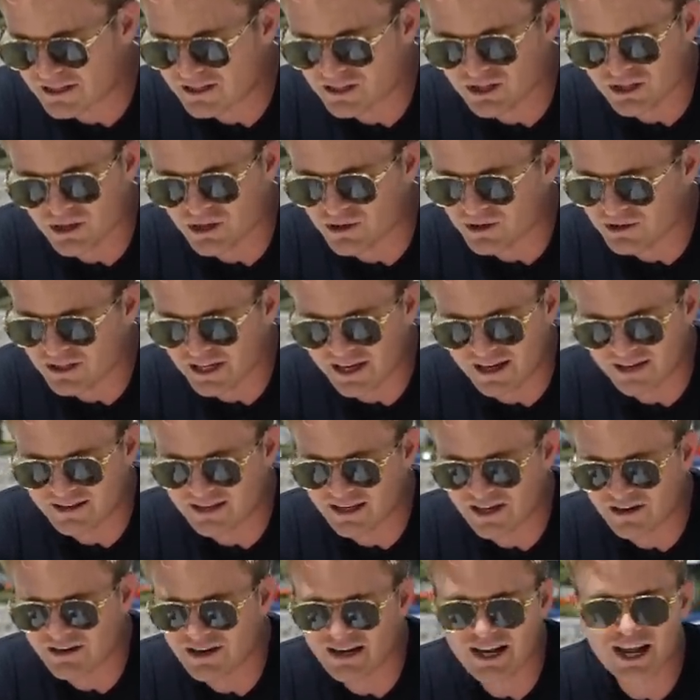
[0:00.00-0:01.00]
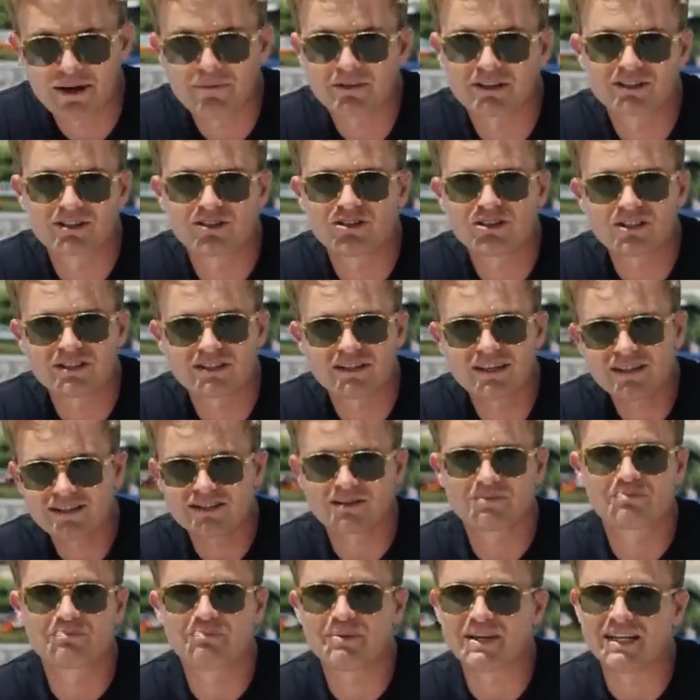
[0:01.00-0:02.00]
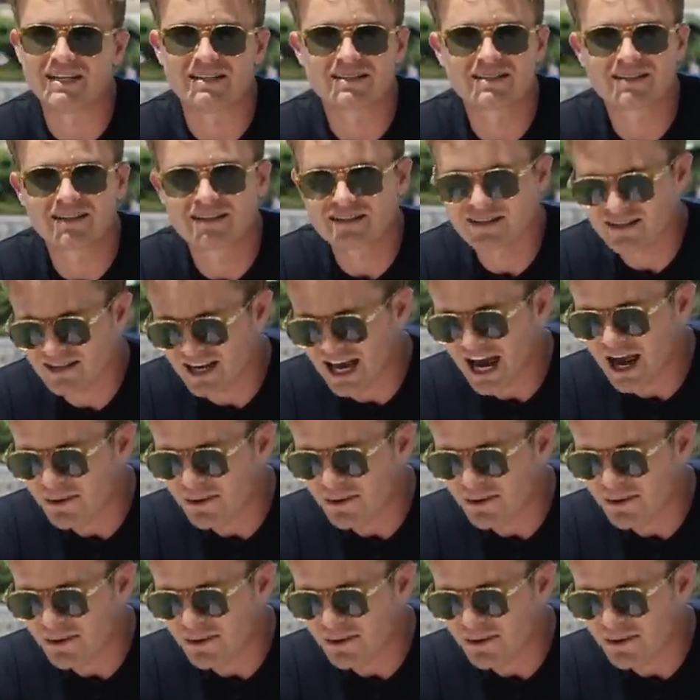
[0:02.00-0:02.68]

so yeah, the aerodynamics are just—it's a beast. It's an